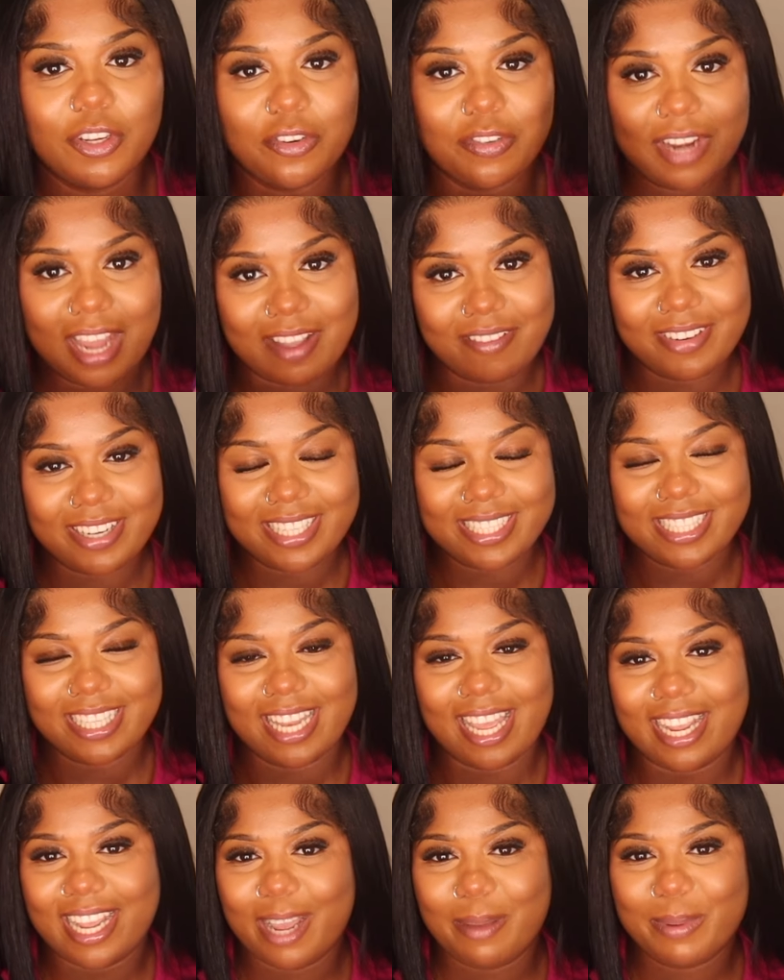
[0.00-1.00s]
Do not forget to
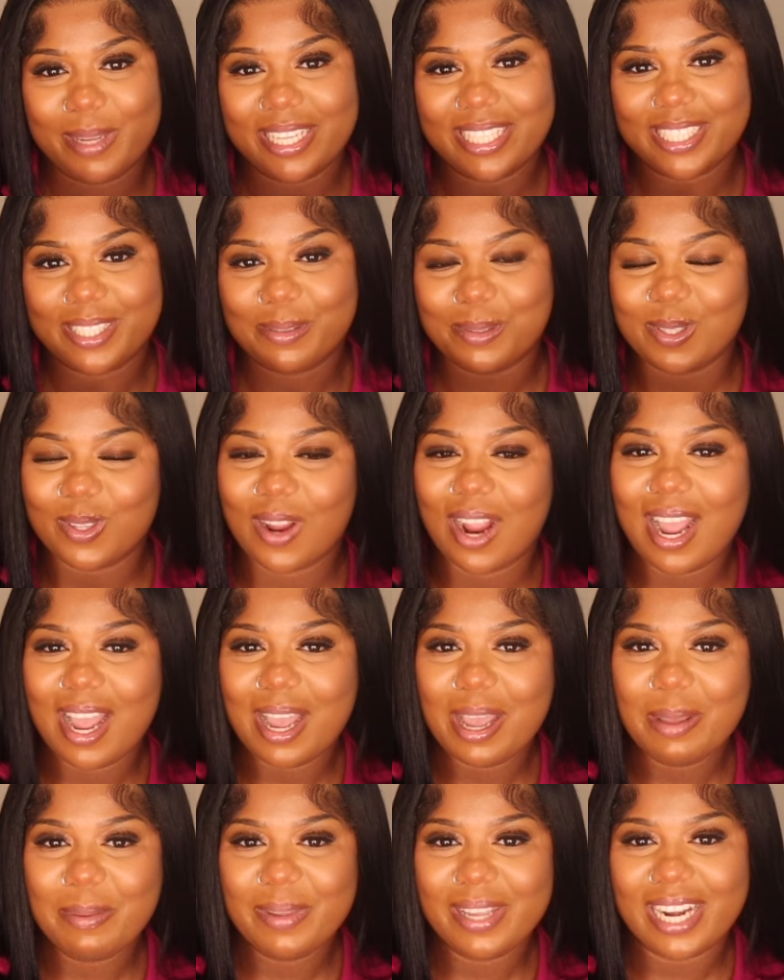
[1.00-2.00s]
like, comment, and
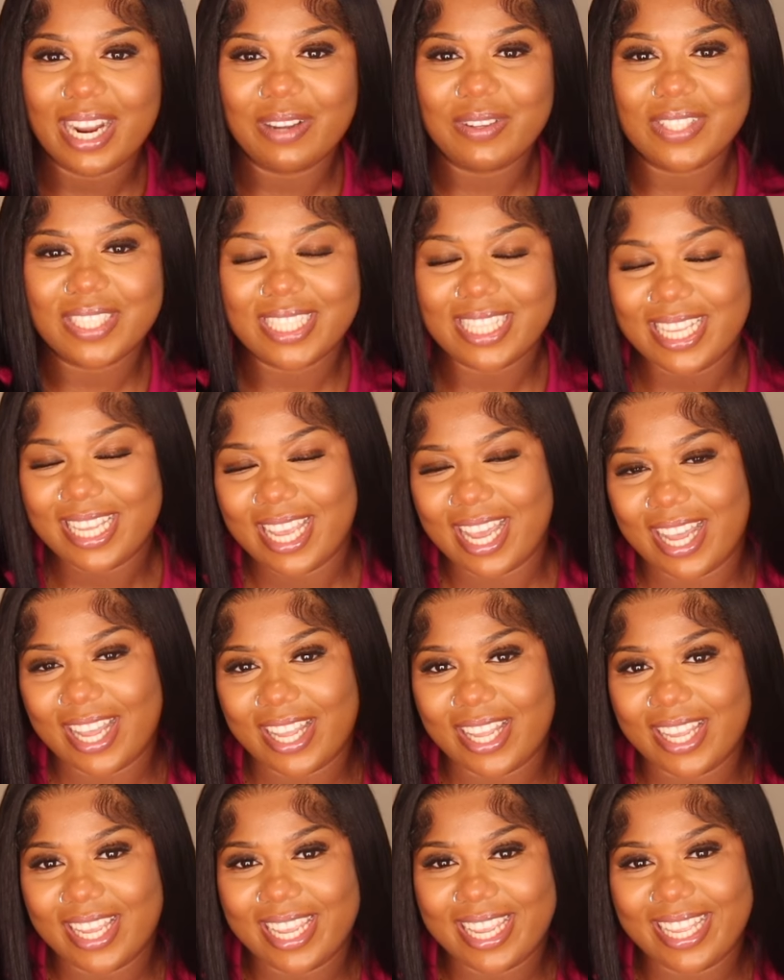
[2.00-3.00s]
subscribe. And I will see
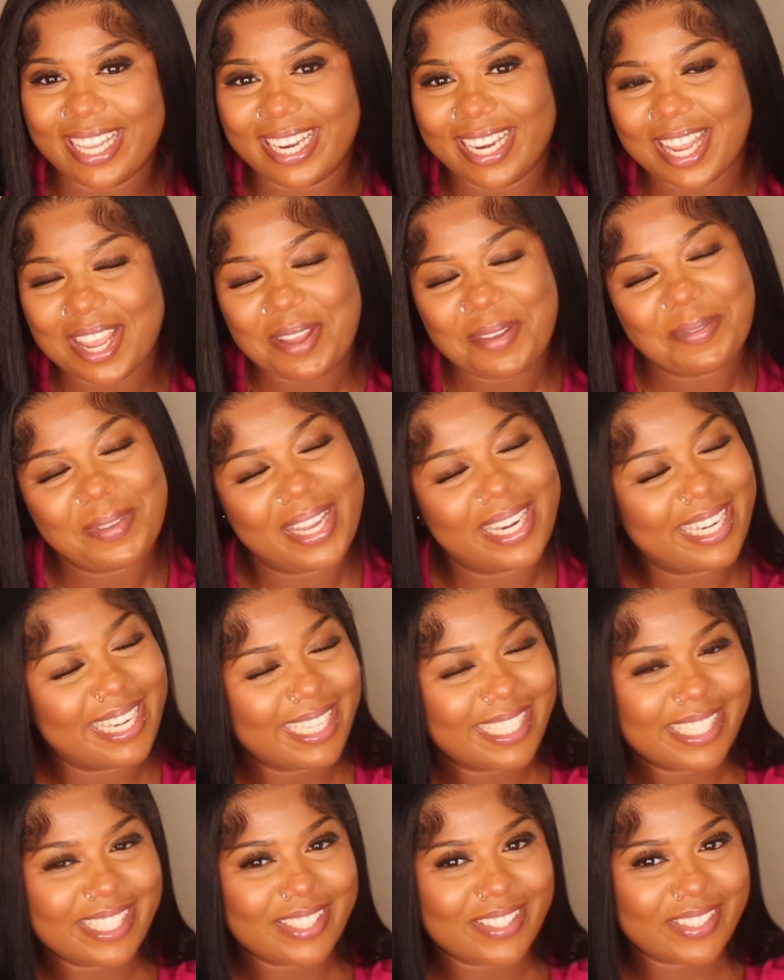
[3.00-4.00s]
y'all in my
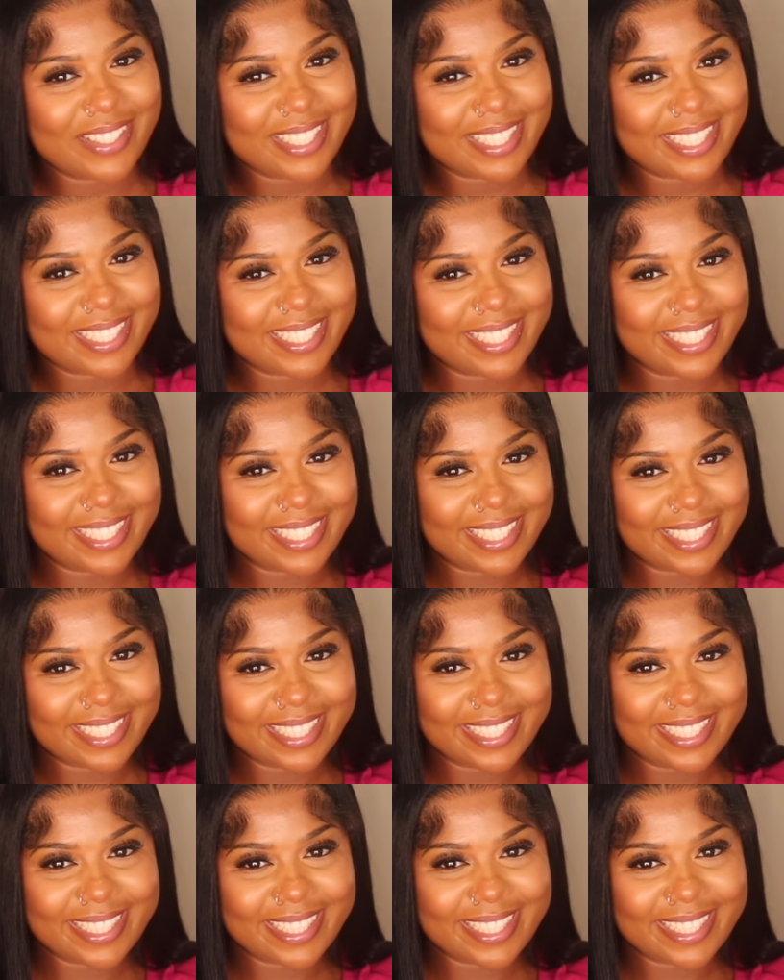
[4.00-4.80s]
next one.